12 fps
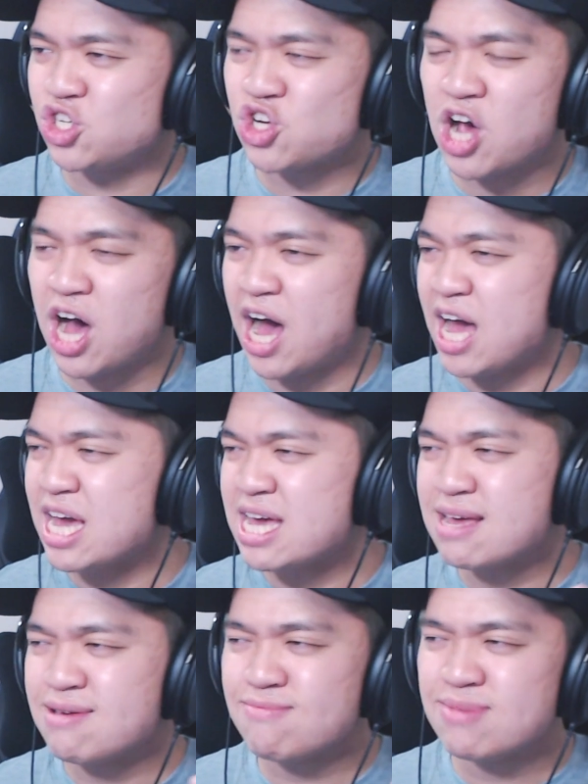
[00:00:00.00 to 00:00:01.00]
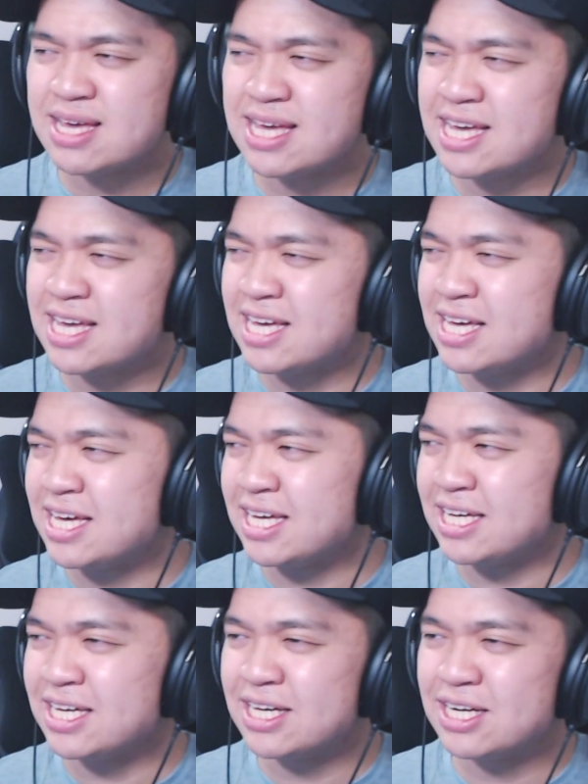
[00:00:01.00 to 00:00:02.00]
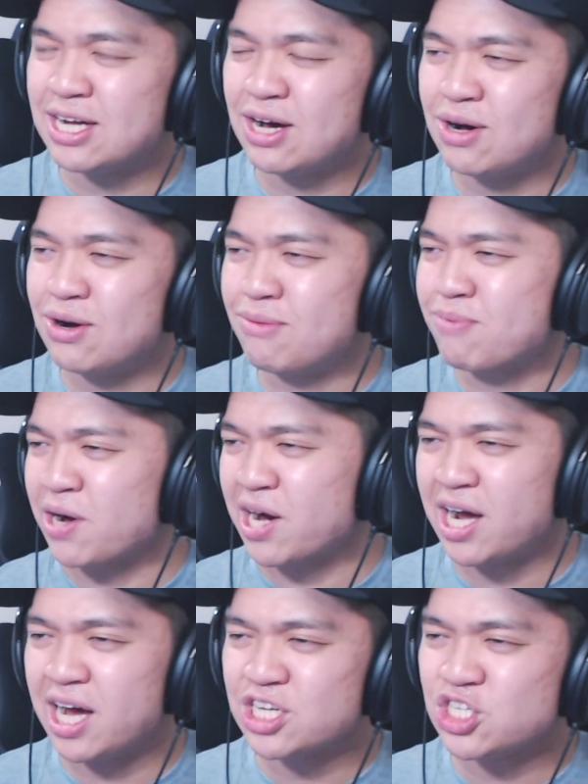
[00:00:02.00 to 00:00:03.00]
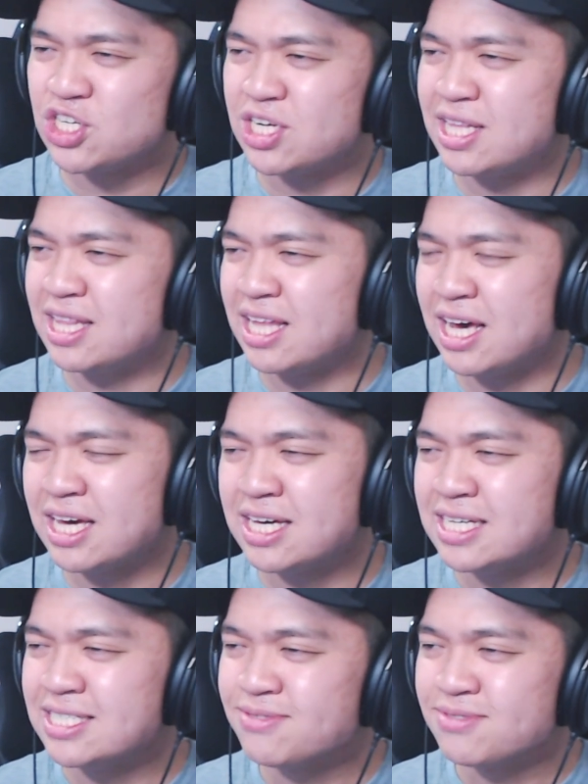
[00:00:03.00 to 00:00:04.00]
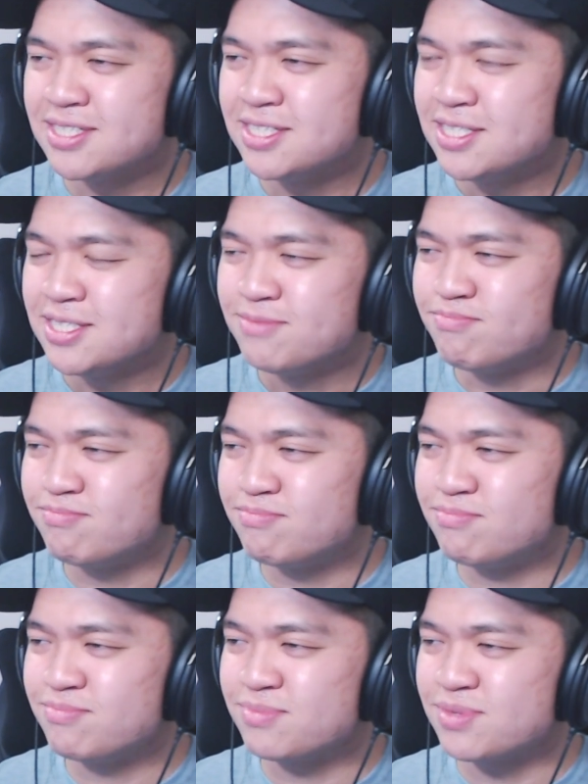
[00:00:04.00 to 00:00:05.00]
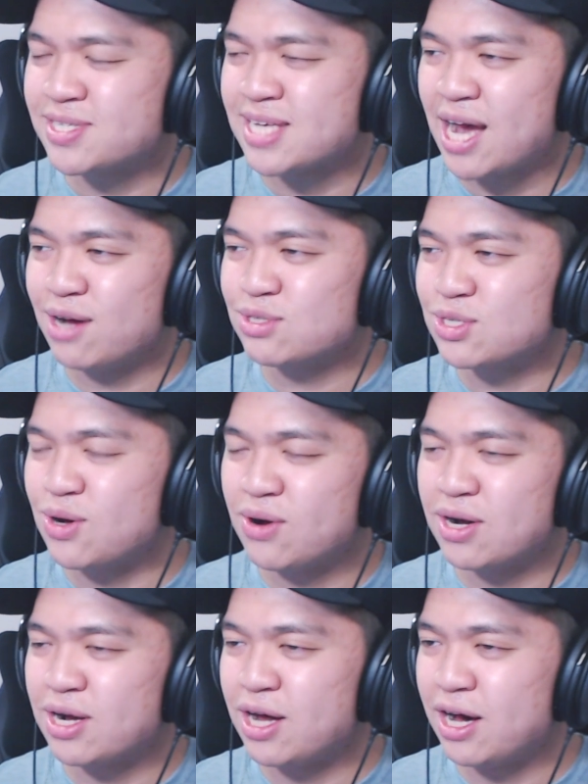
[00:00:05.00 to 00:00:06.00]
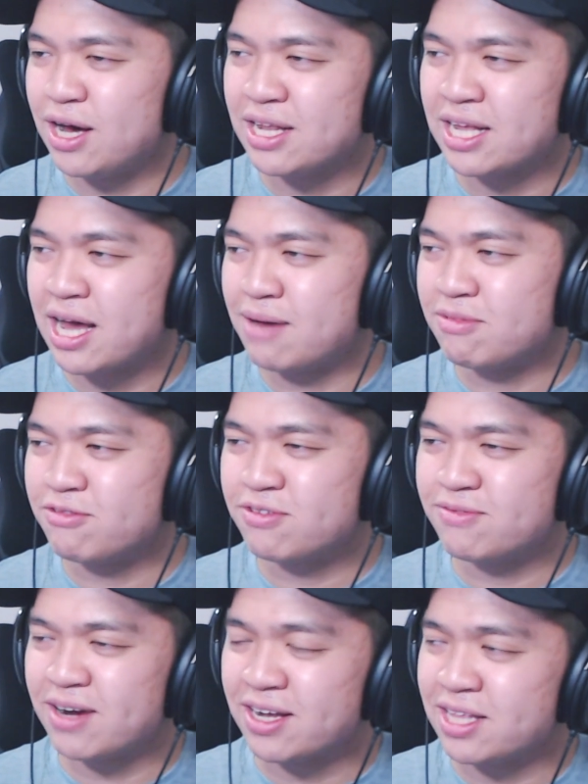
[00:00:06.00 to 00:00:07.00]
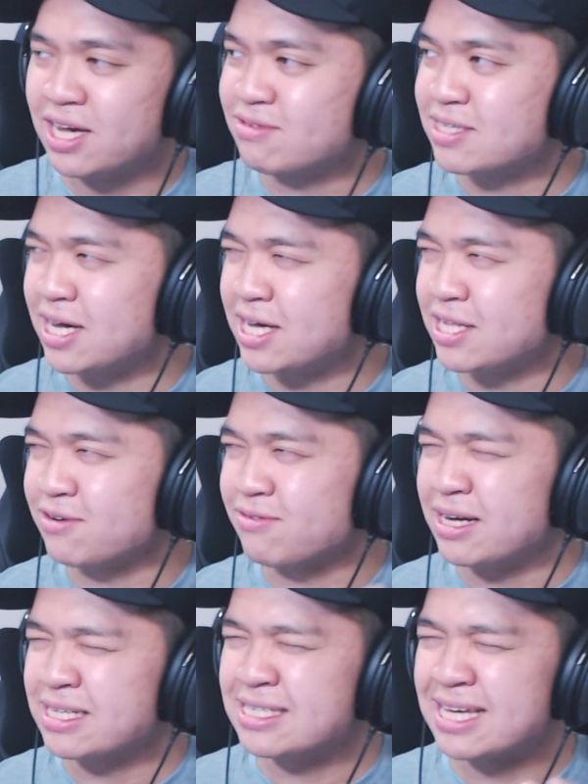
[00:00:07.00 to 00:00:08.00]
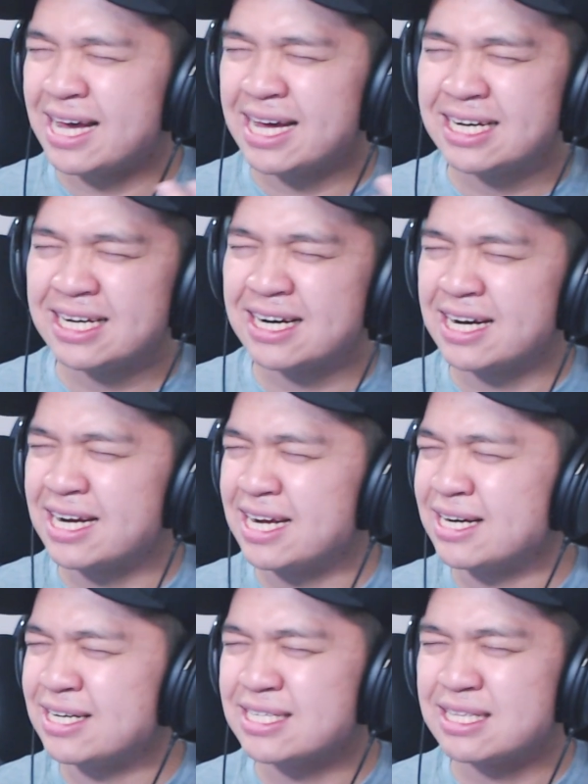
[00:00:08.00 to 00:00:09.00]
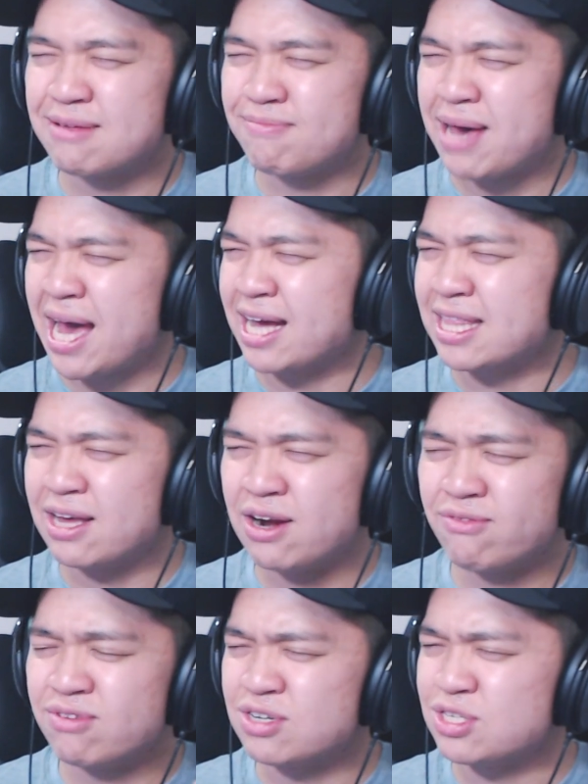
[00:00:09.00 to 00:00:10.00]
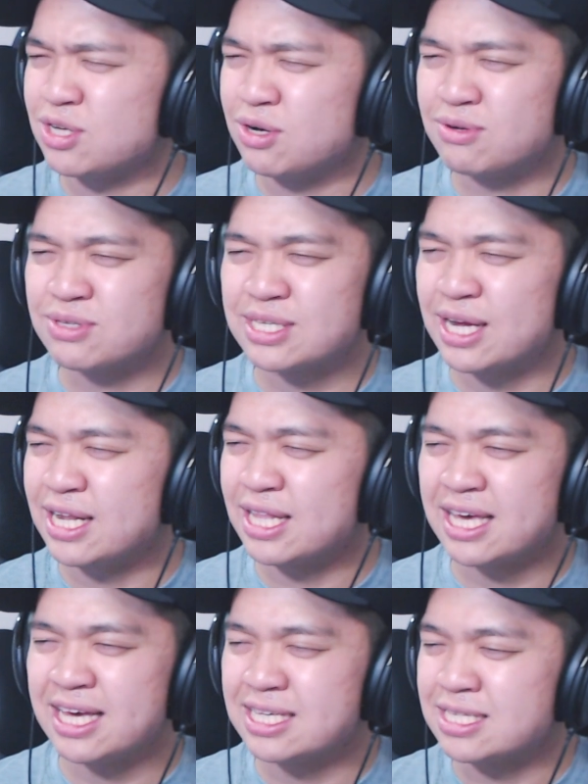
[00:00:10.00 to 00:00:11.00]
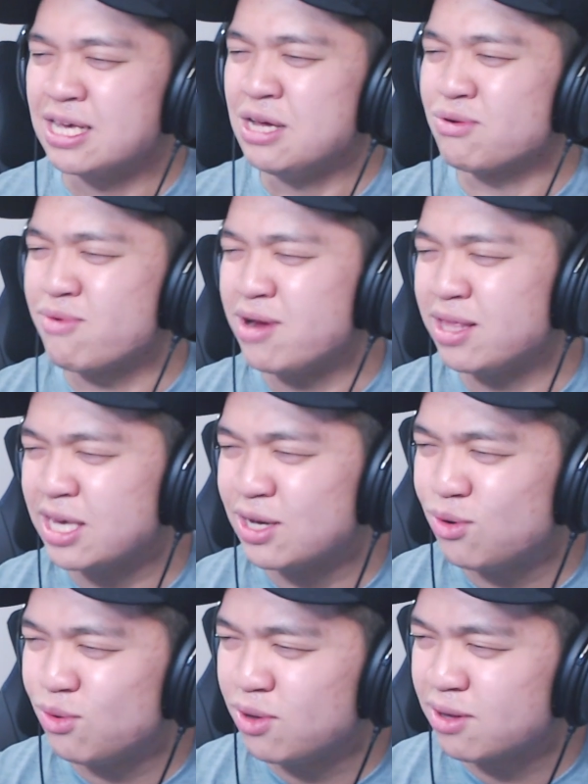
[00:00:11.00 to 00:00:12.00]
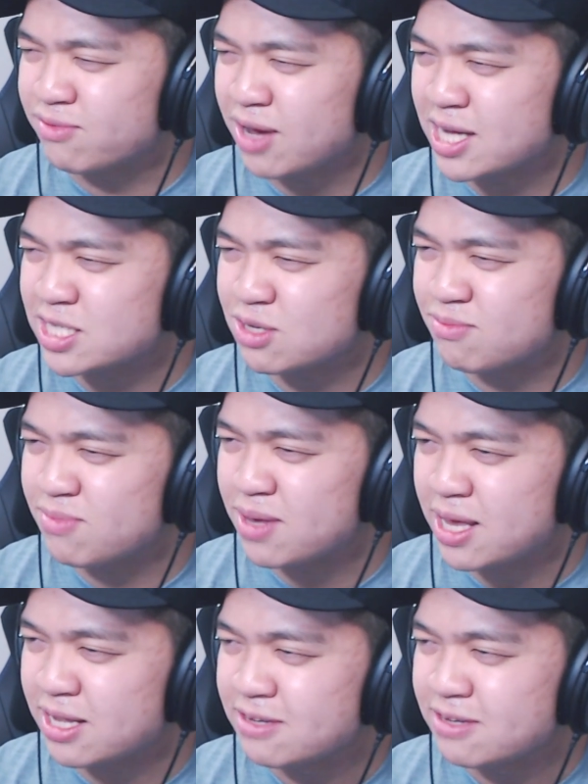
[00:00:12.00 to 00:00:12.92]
chimey, you know, percussion, like, sounds going on coming from our left side, our right side, our ears in the back there ever so subtly is really cool, I've got to admit.